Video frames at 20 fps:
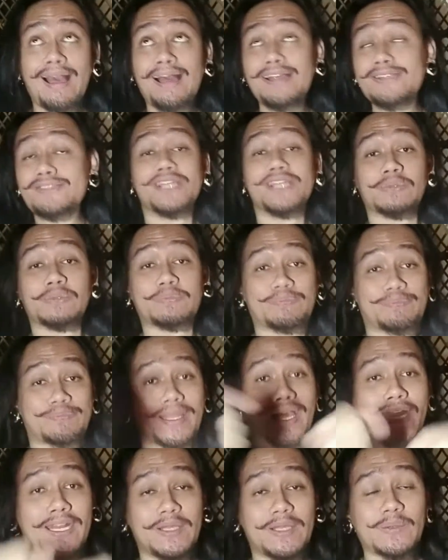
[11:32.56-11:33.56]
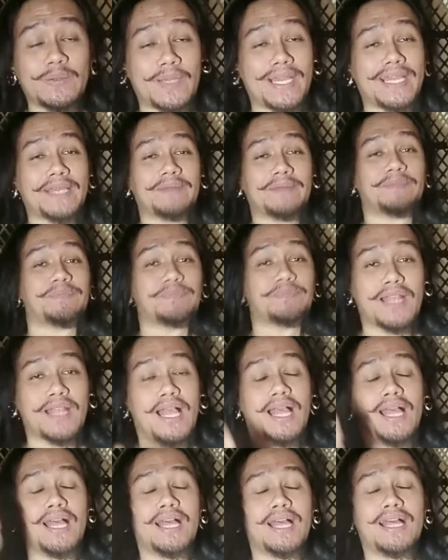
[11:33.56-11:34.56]
So, anyway,
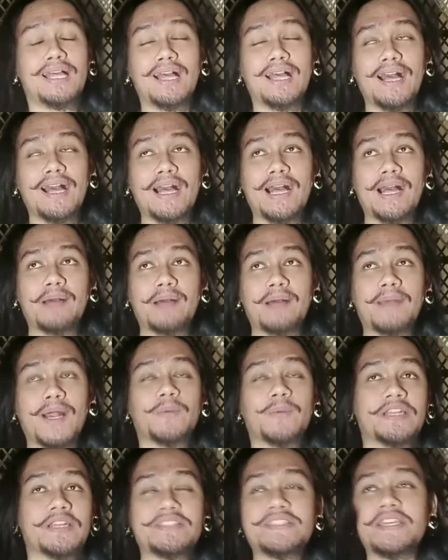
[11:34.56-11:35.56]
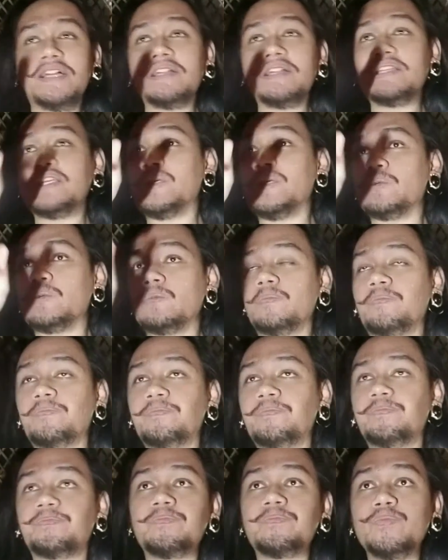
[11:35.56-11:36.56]
I want to tell you,
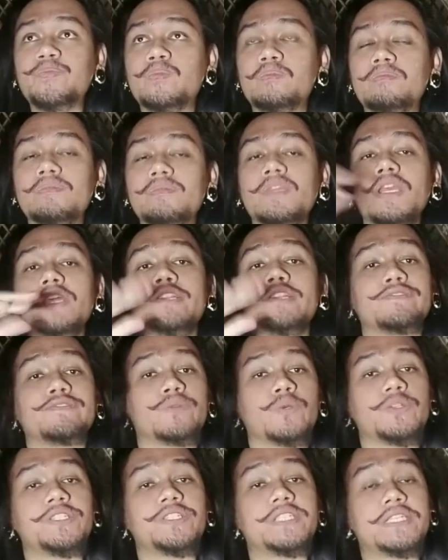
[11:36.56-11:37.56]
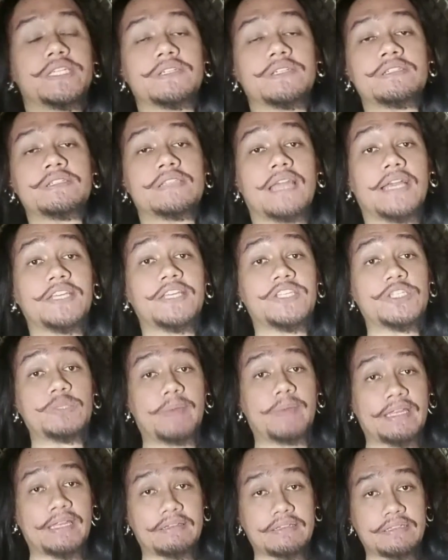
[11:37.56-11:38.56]
the 4 years that I
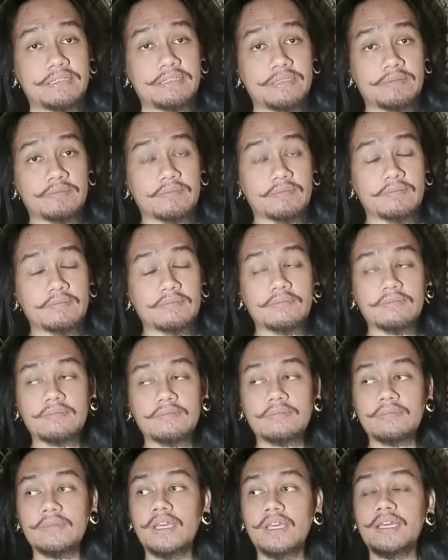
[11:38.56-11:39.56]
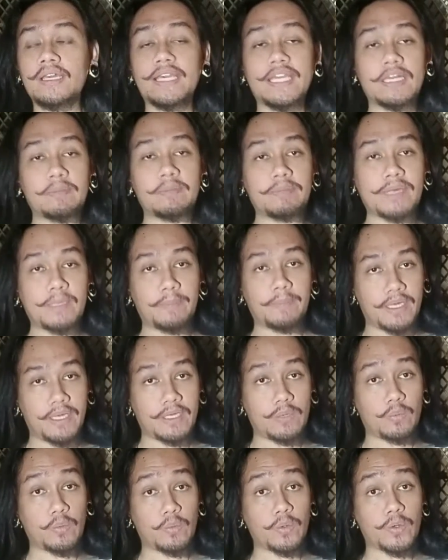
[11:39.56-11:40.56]
spent in
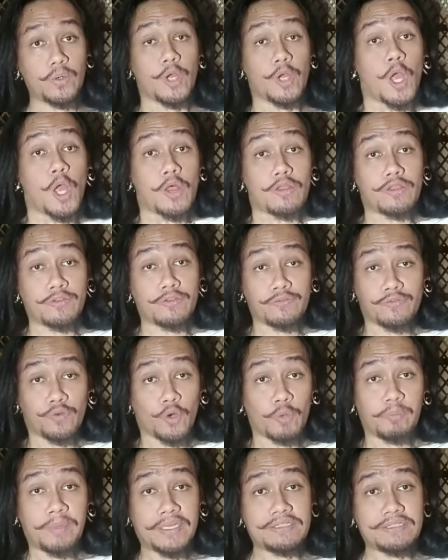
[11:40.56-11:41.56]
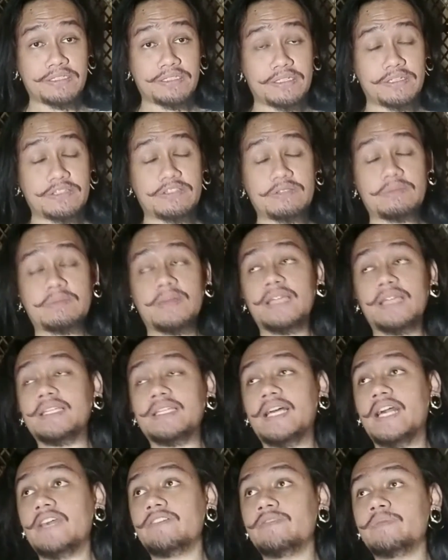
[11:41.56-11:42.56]
PBE were the 4 best years of my
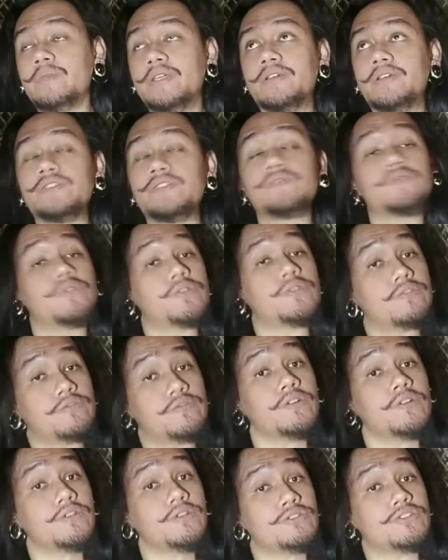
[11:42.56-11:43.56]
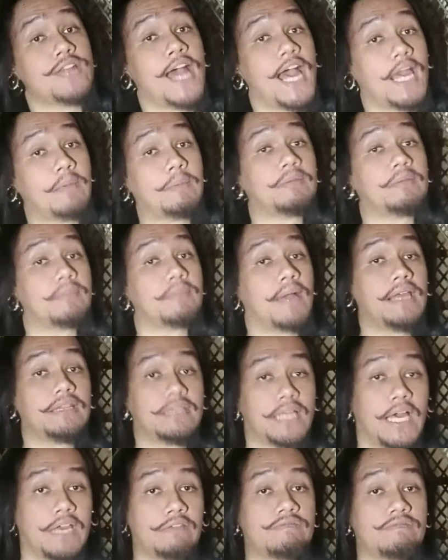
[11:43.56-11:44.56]
life, because for the first time in my
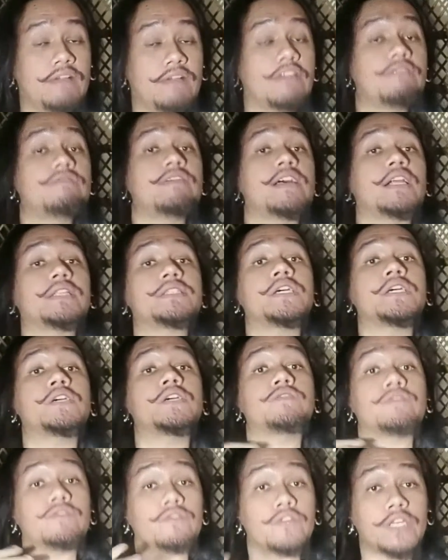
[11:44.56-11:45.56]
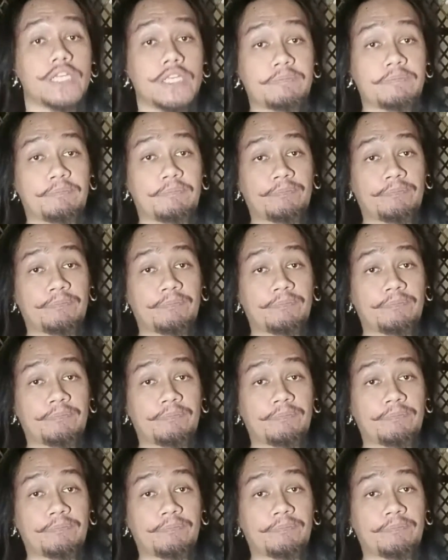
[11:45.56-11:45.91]
life, I felt free